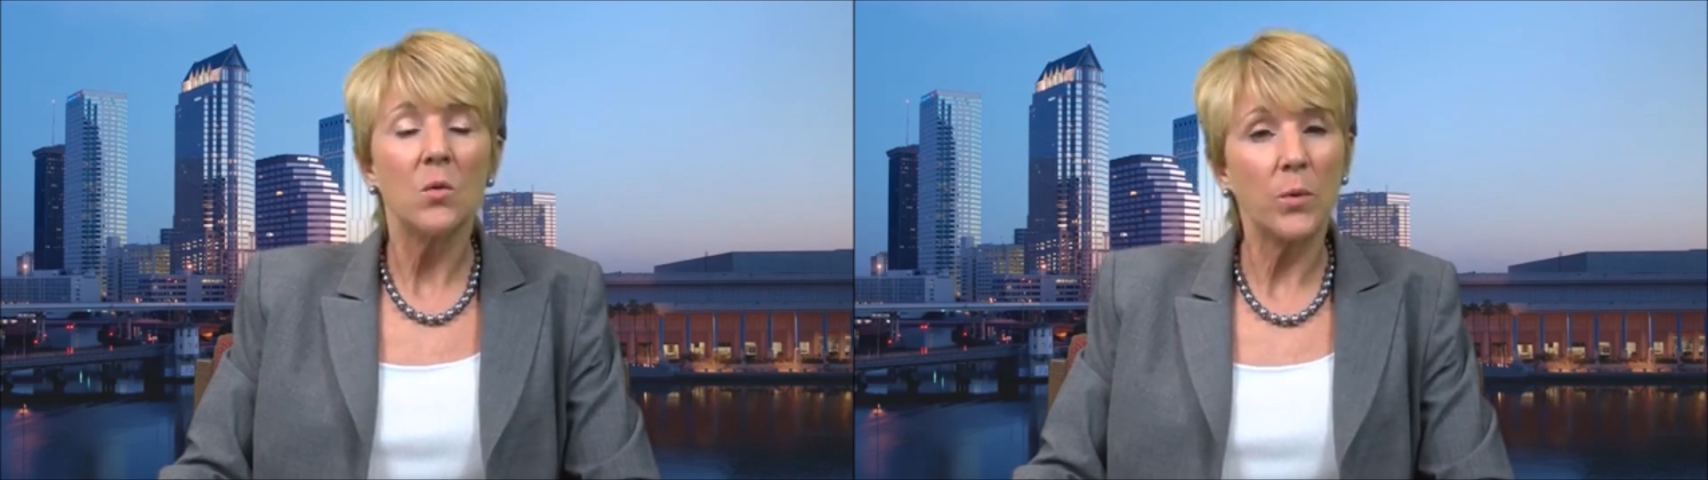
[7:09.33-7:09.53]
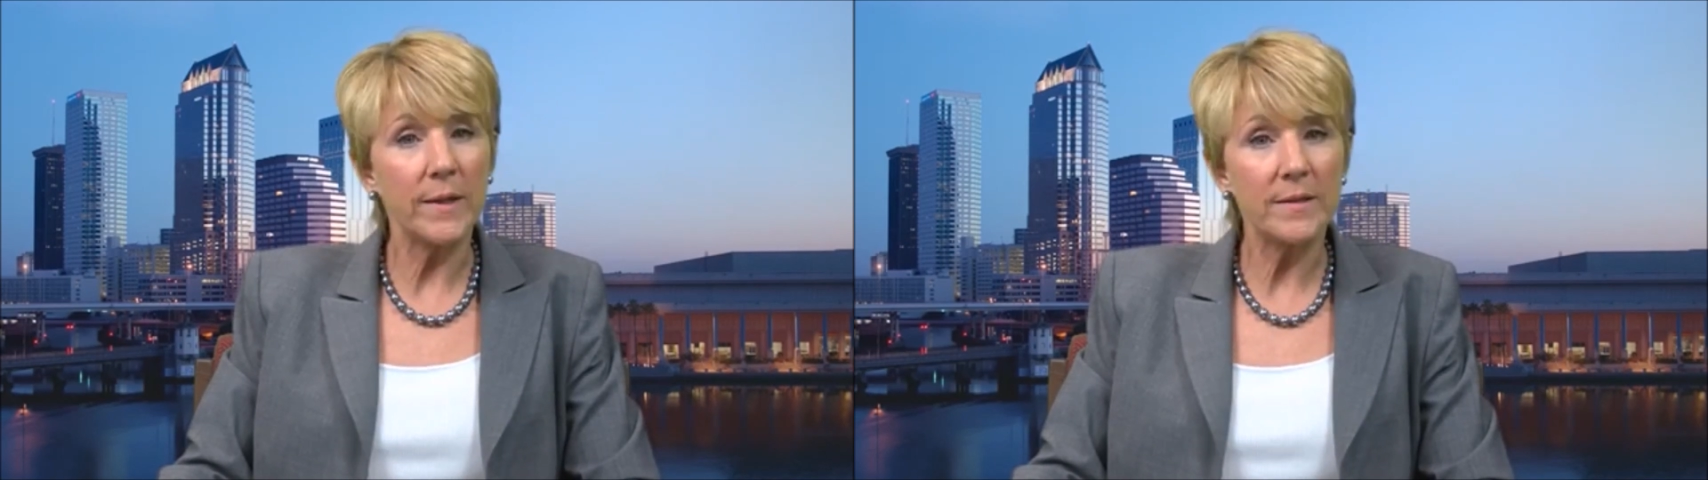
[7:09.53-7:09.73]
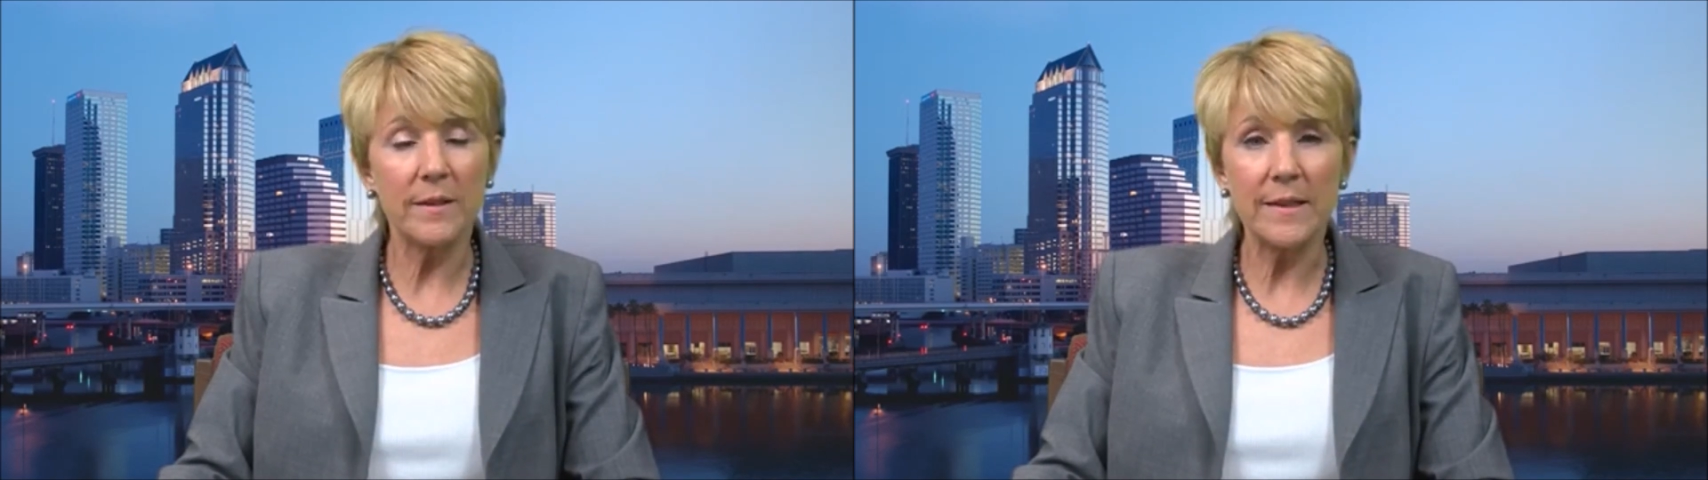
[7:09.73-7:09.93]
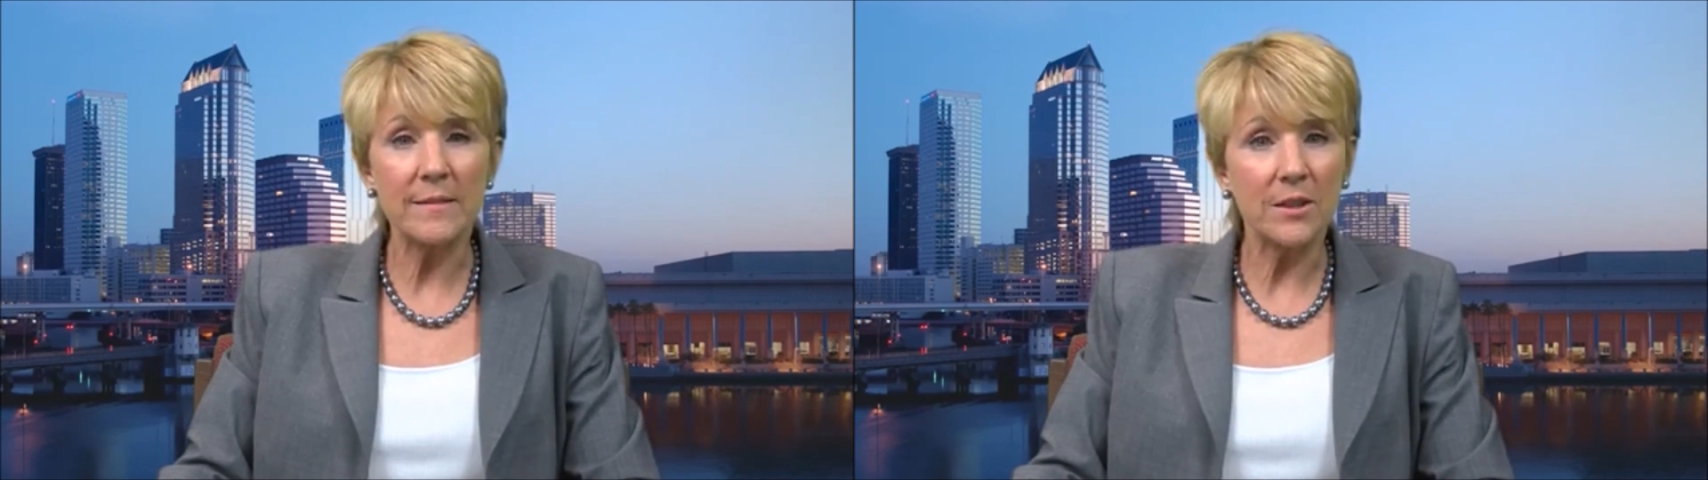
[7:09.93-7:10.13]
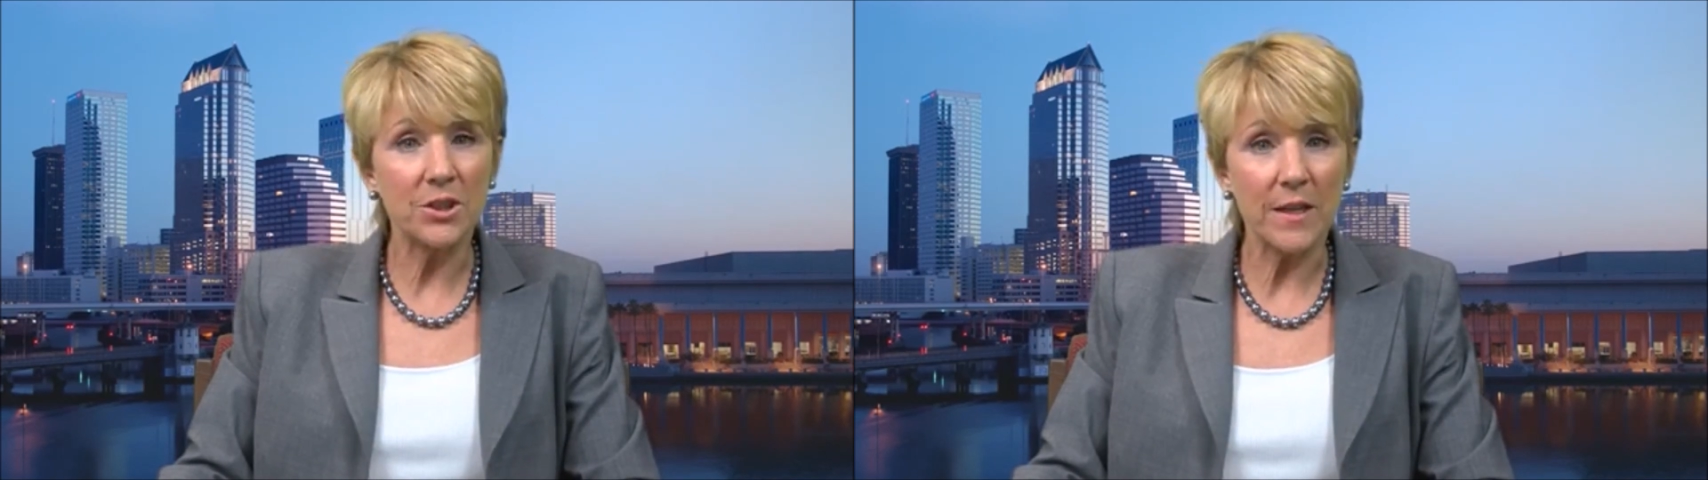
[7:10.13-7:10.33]
recently
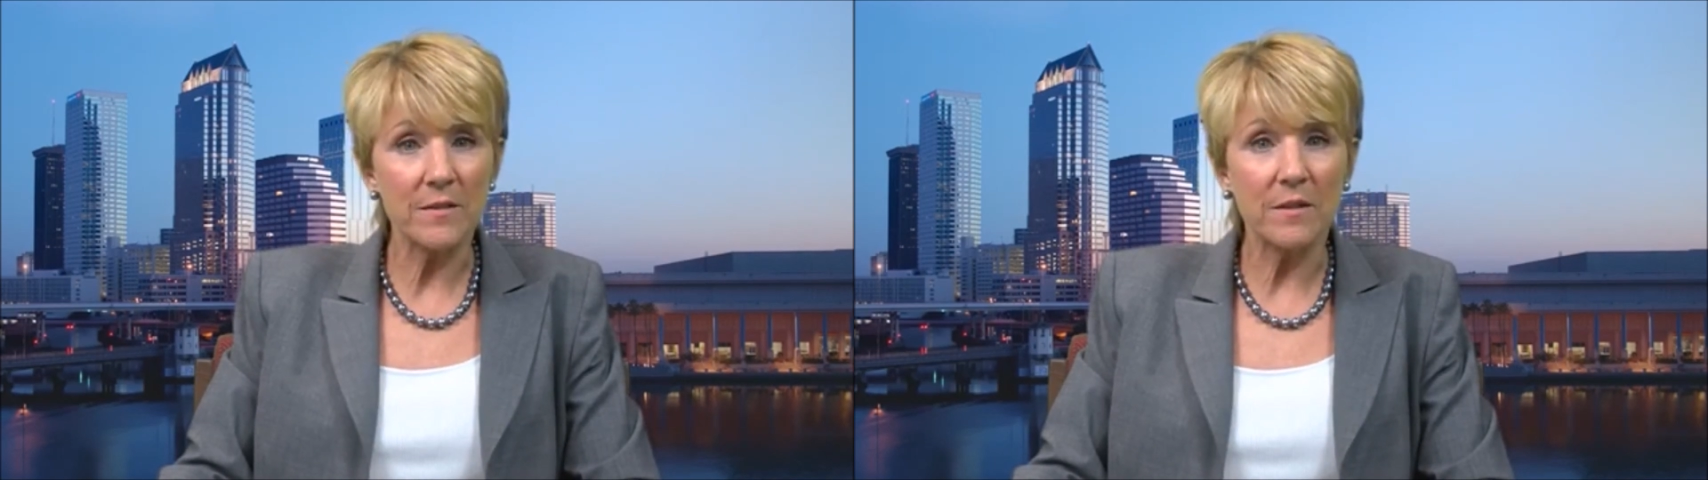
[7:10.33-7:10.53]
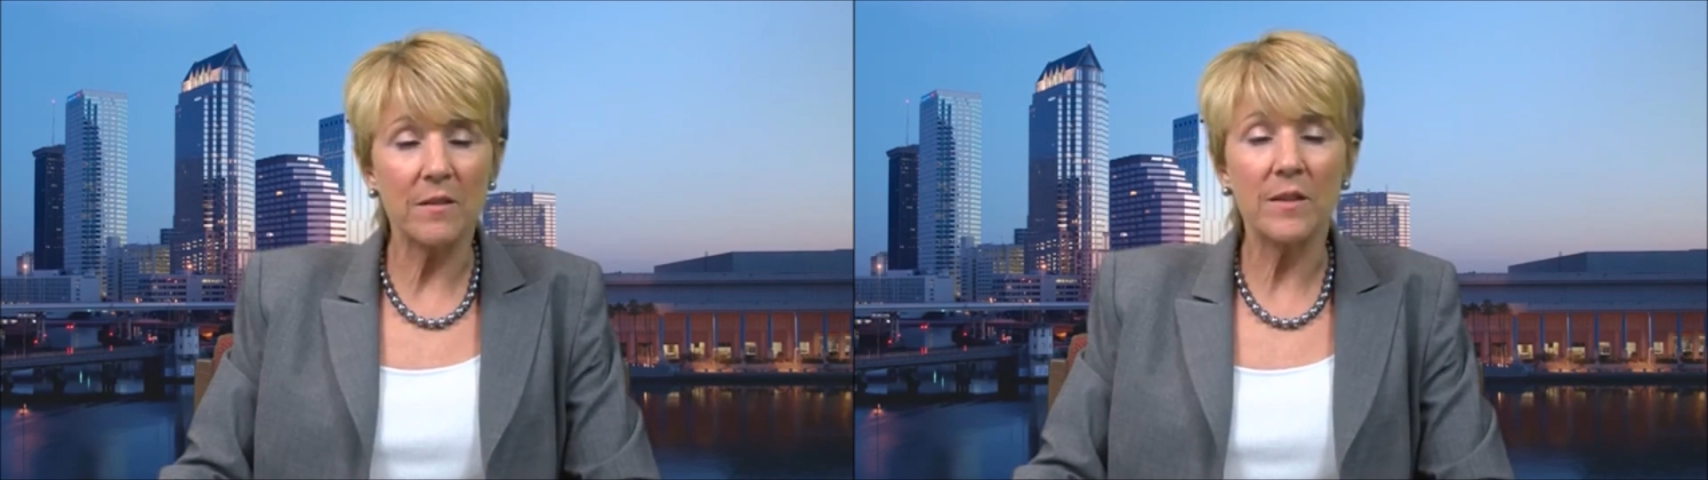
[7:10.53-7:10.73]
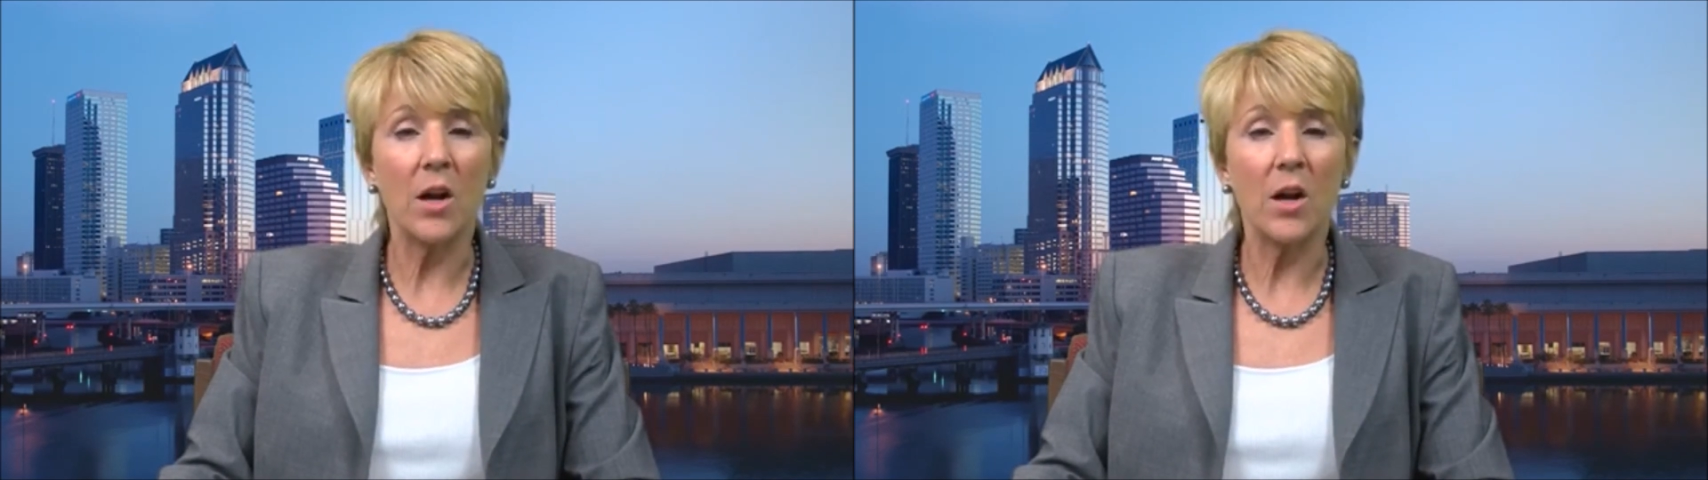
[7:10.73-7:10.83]
suggested